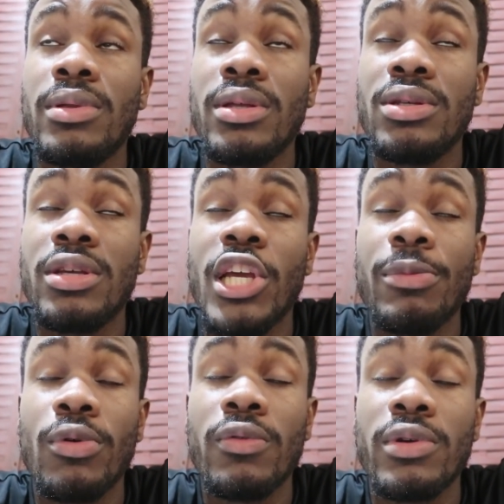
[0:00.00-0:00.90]
then she
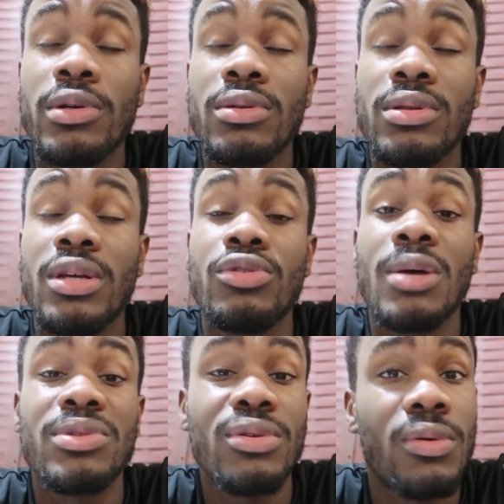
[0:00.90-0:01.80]
came over and I
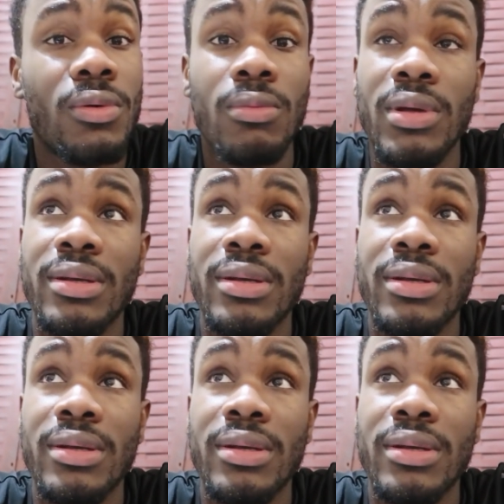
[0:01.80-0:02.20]
dropped her home,